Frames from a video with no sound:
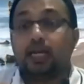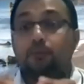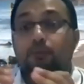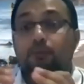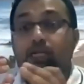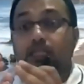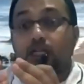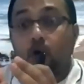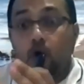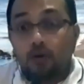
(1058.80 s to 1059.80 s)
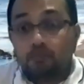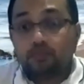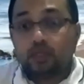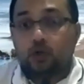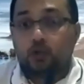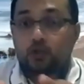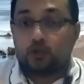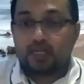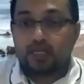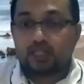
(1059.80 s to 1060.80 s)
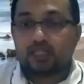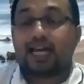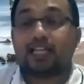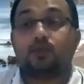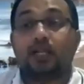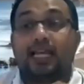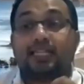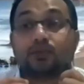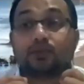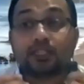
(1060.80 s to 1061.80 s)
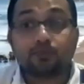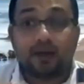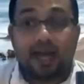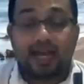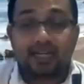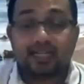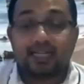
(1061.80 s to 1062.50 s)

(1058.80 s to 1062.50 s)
But the home automation as well as wristband,